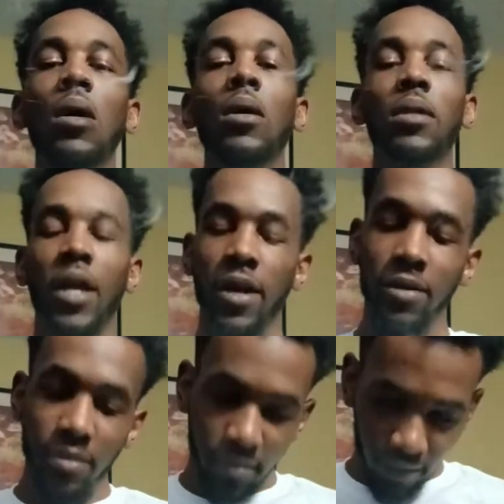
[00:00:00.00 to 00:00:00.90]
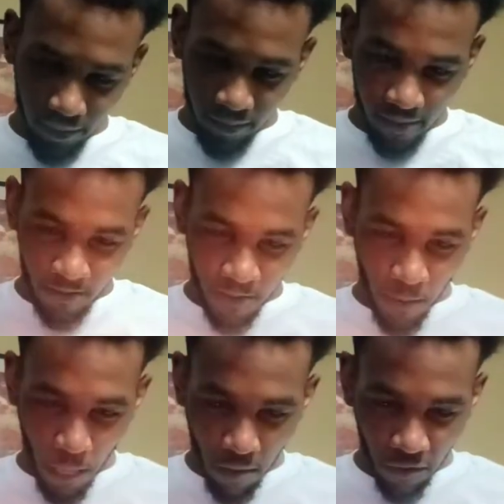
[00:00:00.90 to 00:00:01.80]
Now,
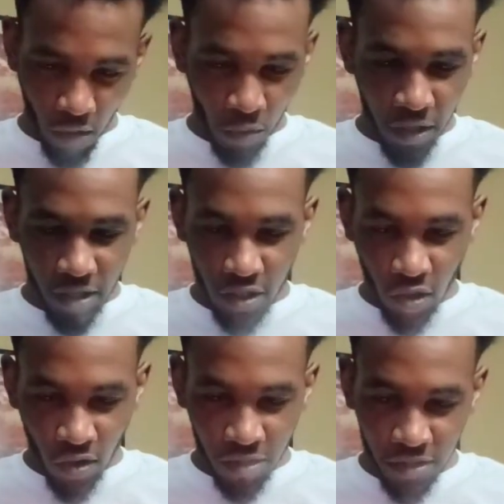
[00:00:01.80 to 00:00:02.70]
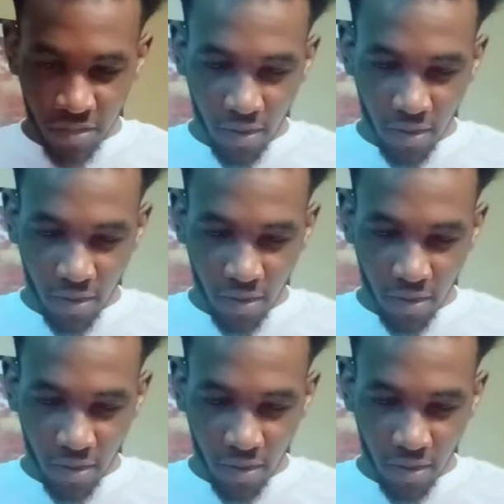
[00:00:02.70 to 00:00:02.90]
before we get started,